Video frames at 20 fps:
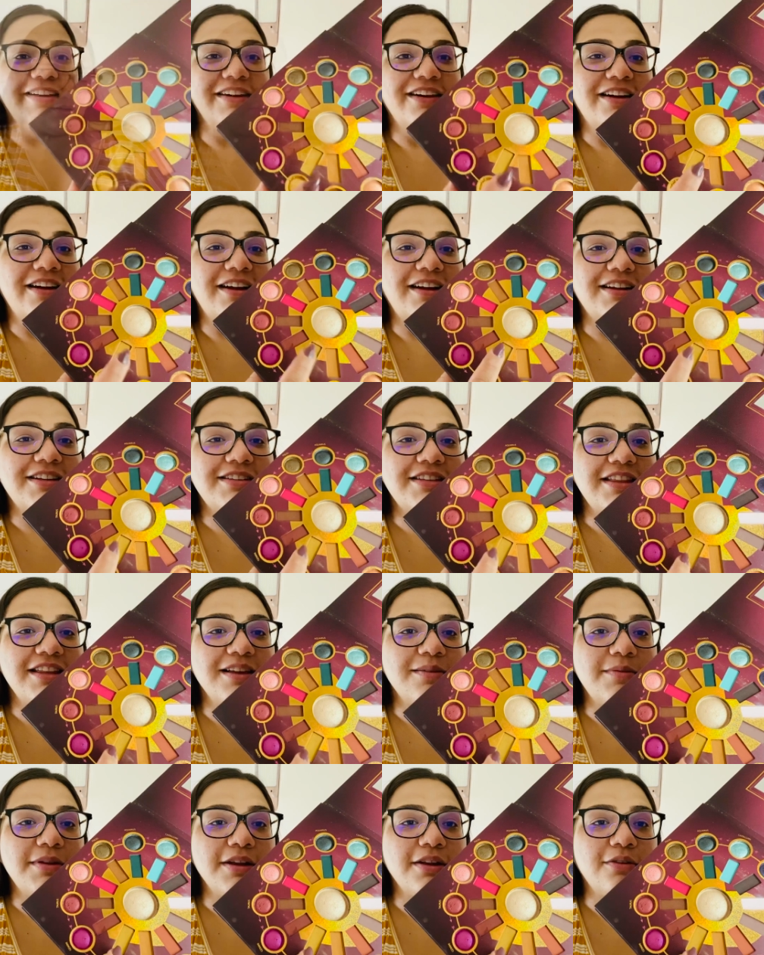So I think
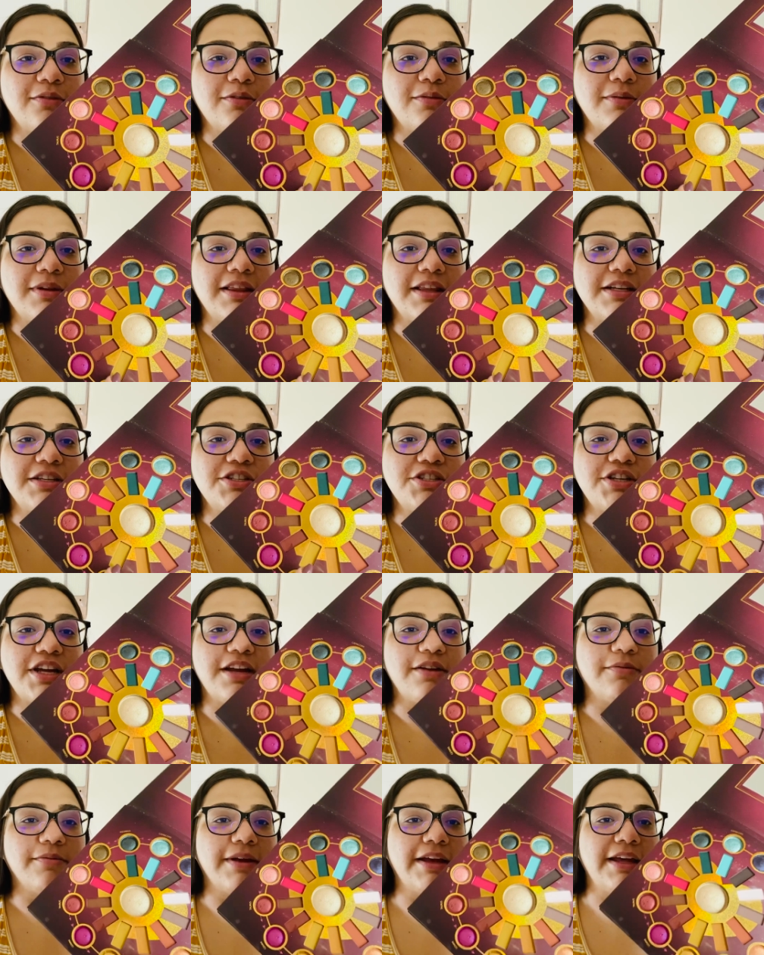I'm going to go in with this
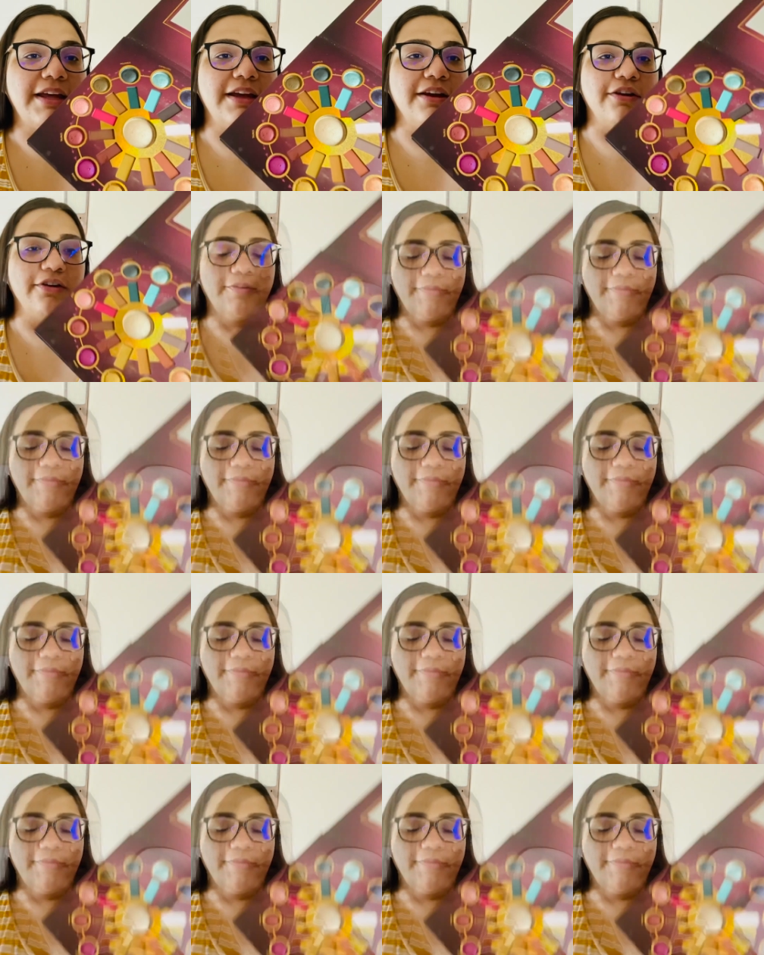shade right here.